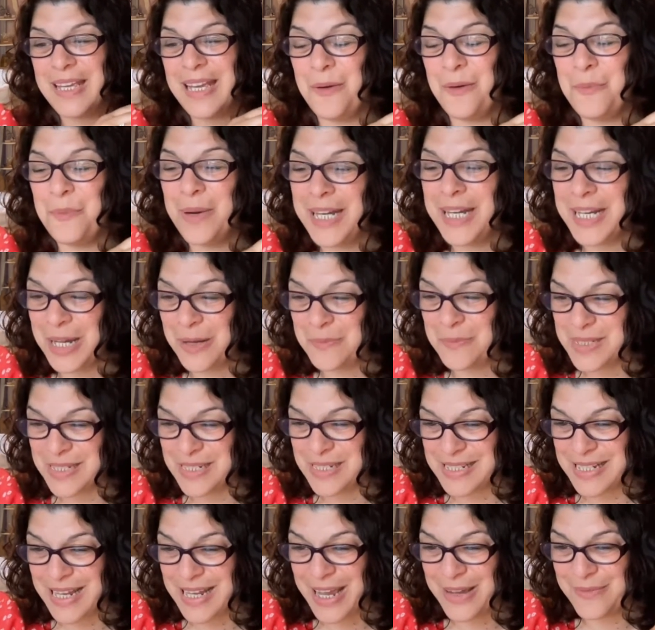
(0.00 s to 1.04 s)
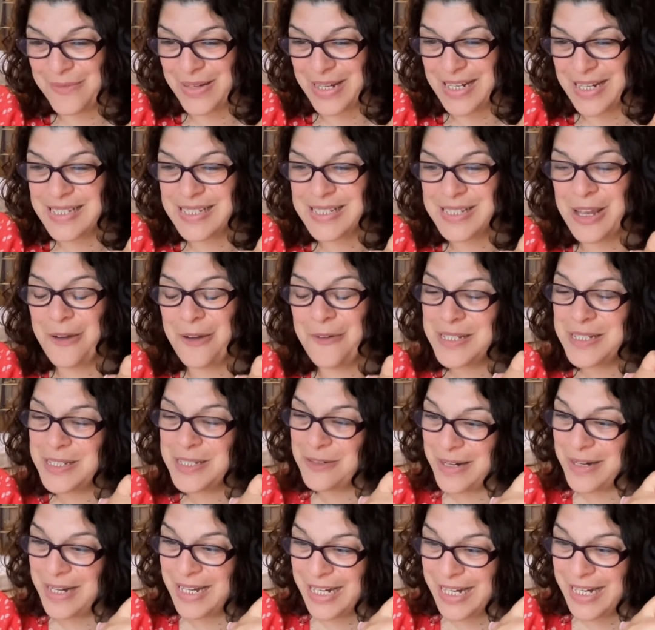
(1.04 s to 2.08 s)
when it comes to service is a
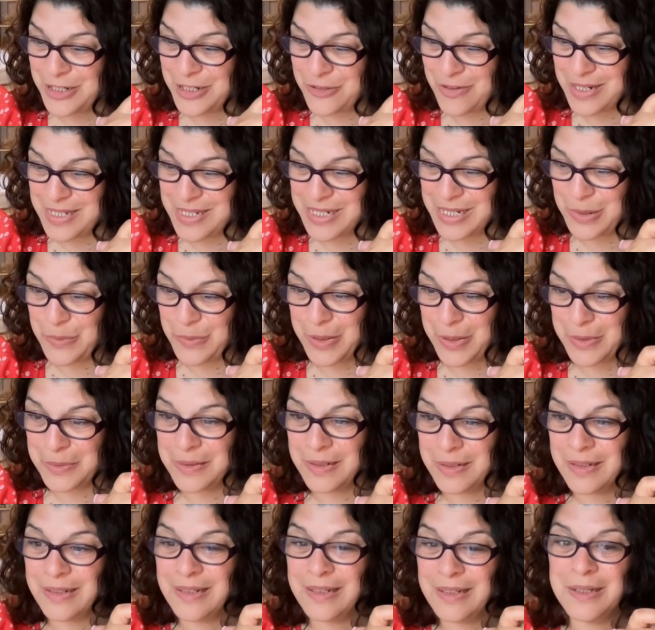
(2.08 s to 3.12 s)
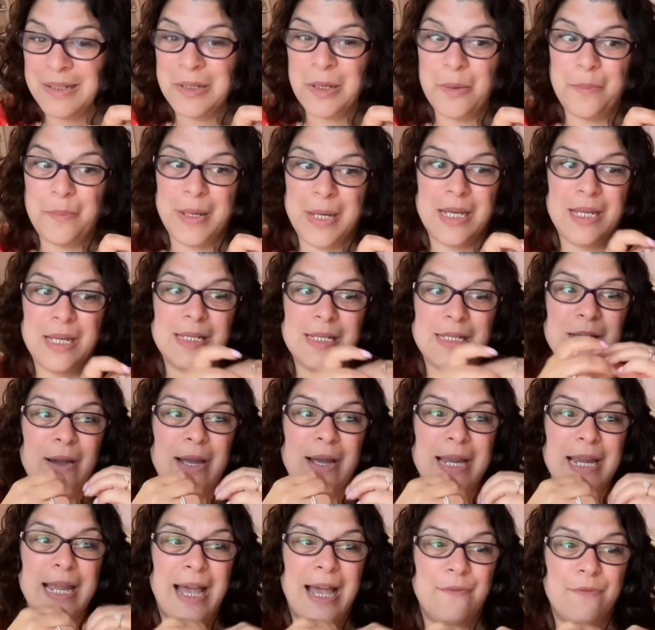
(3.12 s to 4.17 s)
really interesting one, because
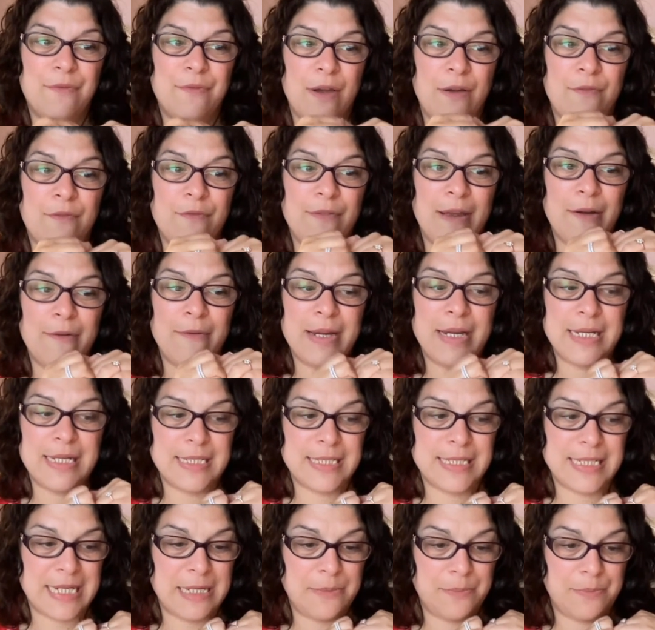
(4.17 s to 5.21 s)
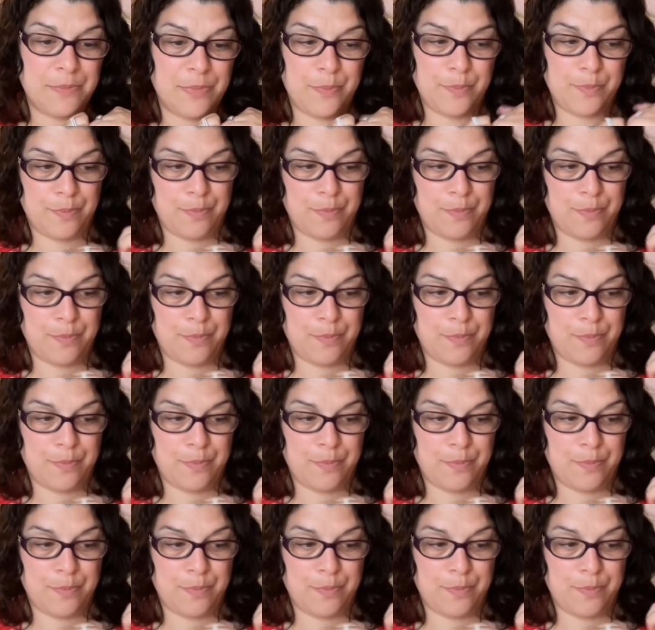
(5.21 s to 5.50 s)
I have a very deep